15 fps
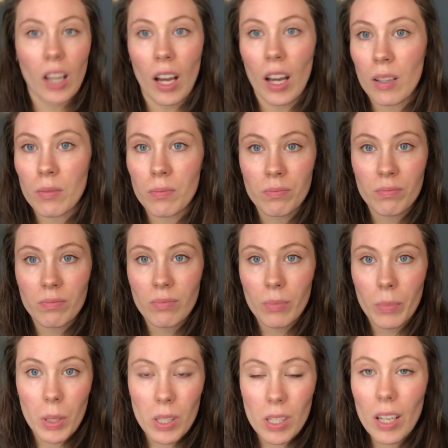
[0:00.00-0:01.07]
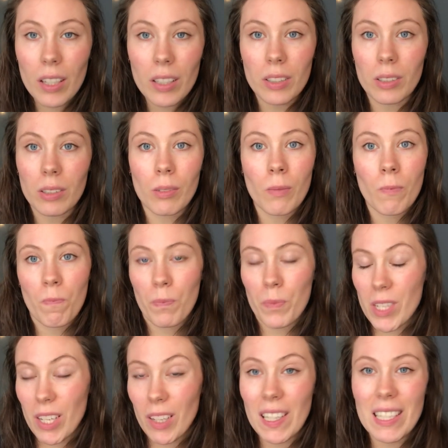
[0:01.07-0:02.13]
a circle.
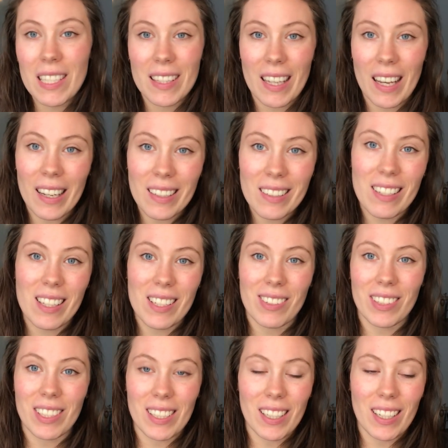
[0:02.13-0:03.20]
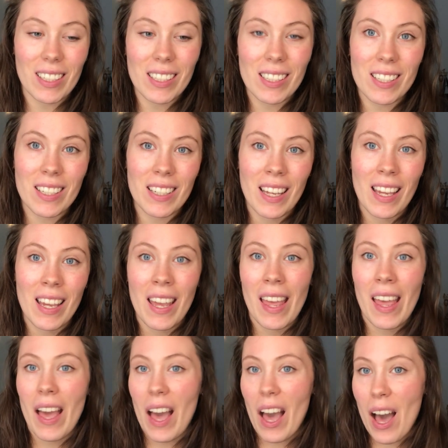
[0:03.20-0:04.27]
So he did that, so that's really nice.
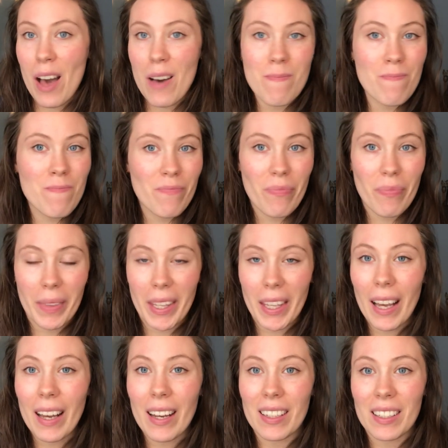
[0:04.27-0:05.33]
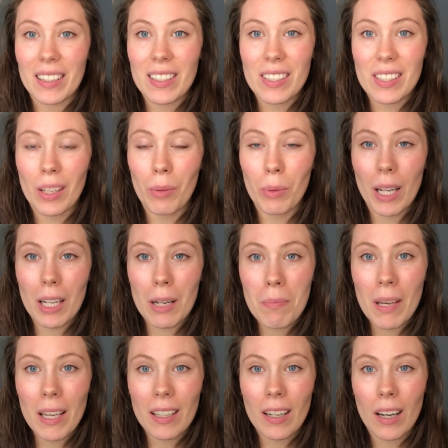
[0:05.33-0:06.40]
Yeah, so we're going to
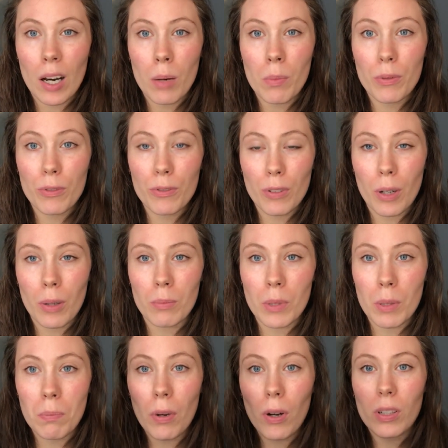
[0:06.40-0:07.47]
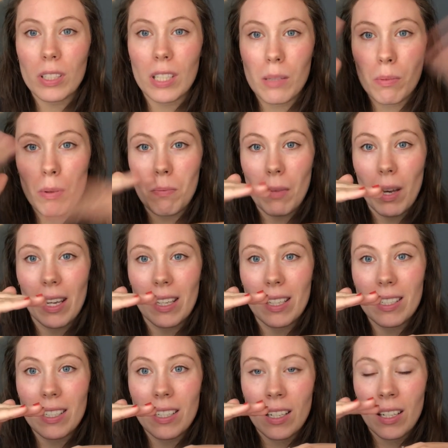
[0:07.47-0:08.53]
pick up from the box has been
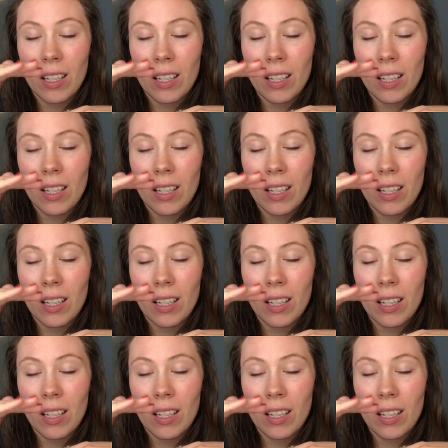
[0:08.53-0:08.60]
made,